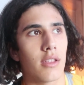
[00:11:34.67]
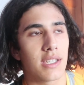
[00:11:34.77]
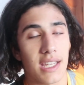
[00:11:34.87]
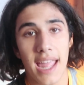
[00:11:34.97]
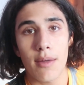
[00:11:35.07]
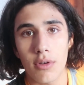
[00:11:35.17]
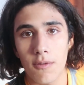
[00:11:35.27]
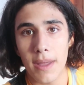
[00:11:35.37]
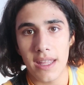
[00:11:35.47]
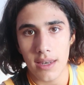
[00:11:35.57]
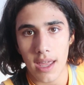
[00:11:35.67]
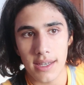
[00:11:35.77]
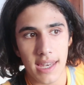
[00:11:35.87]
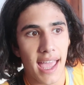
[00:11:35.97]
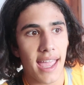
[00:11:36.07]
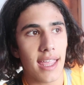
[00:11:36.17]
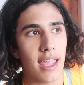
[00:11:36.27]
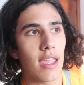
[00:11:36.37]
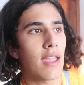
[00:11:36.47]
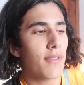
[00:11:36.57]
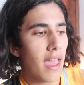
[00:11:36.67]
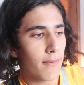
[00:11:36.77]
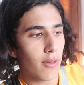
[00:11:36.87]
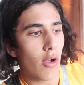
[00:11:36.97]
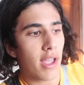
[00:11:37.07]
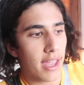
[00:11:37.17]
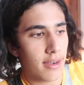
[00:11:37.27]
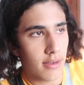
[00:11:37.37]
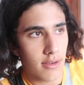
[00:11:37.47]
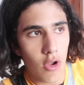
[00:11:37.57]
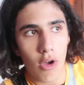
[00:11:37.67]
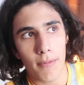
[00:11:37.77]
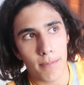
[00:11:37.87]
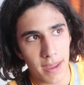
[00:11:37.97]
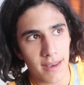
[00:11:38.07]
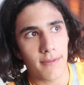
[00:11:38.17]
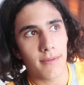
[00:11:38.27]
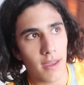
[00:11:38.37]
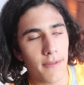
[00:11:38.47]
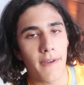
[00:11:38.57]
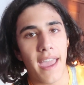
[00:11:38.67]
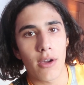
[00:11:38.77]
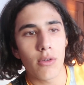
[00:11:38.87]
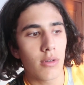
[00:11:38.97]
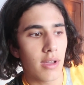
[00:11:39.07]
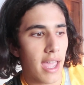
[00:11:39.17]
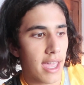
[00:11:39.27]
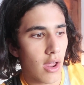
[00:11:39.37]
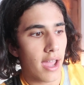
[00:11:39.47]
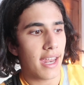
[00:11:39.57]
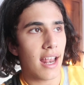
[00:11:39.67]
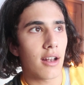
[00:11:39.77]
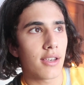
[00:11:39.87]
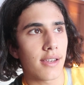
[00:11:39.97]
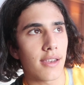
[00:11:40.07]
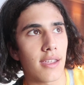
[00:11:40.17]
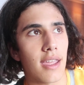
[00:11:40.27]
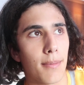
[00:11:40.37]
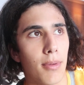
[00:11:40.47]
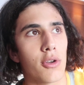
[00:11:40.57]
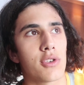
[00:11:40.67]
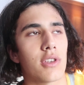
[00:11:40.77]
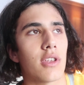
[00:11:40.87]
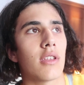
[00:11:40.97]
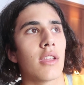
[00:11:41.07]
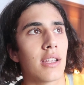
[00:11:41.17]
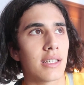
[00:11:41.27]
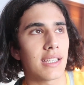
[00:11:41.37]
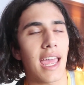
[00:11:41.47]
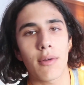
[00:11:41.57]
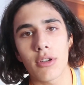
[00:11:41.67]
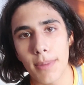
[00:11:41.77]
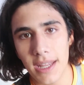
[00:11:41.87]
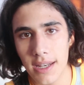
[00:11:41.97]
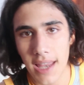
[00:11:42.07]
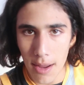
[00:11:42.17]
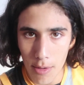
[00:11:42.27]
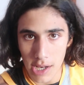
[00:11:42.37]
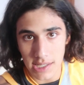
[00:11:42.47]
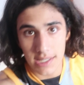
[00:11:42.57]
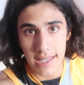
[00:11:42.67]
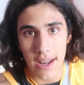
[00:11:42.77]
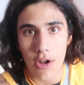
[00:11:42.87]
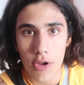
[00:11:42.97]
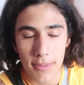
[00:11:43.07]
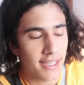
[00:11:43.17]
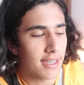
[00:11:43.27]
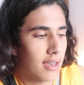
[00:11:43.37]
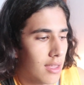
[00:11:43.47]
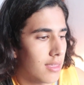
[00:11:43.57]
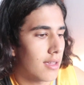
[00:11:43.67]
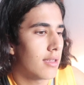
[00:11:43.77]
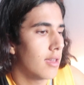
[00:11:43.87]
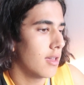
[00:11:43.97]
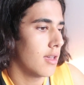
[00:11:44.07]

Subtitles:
Today would have been a day, if that vlog had not been a fail and I'd edited it and posted it, today would have been a day where I just sat at home and did nothing.